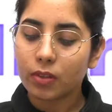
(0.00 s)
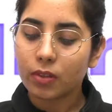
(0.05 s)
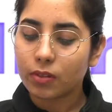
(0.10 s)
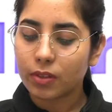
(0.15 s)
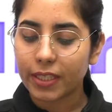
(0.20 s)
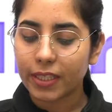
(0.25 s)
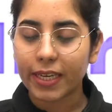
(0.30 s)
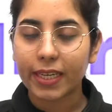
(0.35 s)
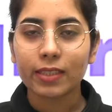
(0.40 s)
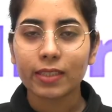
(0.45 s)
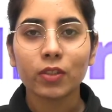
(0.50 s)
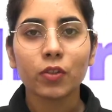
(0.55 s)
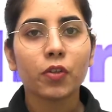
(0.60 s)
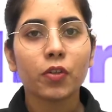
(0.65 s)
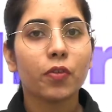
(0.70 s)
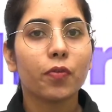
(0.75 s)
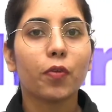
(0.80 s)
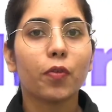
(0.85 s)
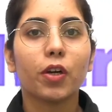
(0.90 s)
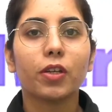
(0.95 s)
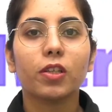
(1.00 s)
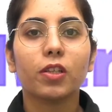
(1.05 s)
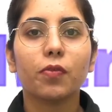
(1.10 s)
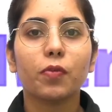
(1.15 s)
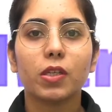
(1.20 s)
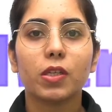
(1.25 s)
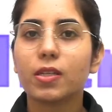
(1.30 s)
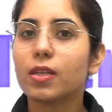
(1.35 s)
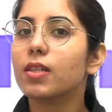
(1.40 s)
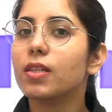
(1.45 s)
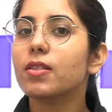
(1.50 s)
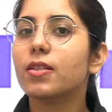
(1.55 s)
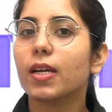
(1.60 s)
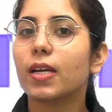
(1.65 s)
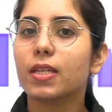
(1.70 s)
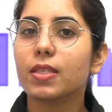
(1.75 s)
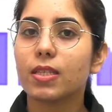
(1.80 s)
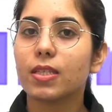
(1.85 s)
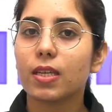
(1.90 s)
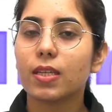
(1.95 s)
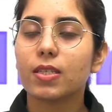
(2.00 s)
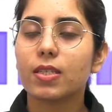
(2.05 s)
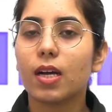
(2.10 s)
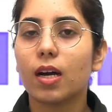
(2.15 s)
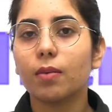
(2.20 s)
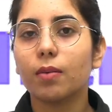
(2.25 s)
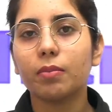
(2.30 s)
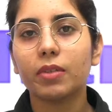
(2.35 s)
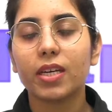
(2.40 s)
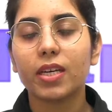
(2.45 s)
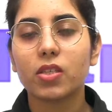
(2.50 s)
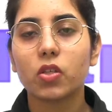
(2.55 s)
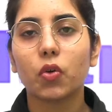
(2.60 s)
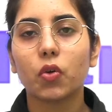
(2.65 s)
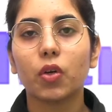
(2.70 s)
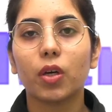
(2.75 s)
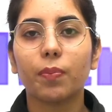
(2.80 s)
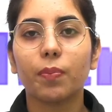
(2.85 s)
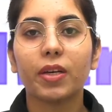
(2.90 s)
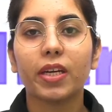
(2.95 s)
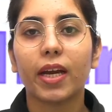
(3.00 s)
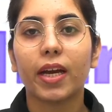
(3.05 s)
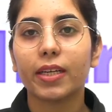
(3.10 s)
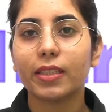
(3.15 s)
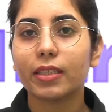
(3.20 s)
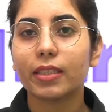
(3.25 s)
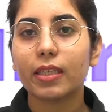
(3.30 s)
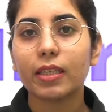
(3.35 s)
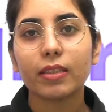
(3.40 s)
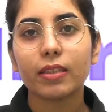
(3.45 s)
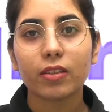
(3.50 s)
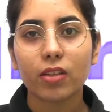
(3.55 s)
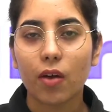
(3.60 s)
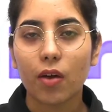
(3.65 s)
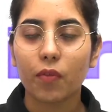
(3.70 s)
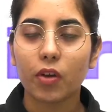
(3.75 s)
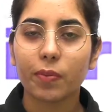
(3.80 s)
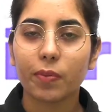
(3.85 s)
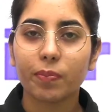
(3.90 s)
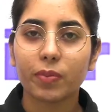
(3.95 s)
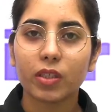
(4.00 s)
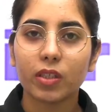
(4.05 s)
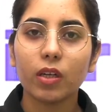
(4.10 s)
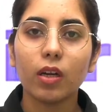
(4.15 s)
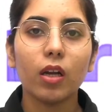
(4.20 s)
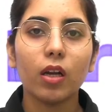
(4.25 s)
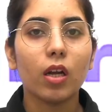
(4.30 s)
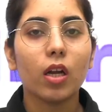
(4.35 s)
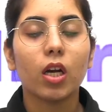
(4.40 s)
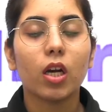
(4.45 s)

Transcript: Date for the physical science exam, that's gonna be 19th November,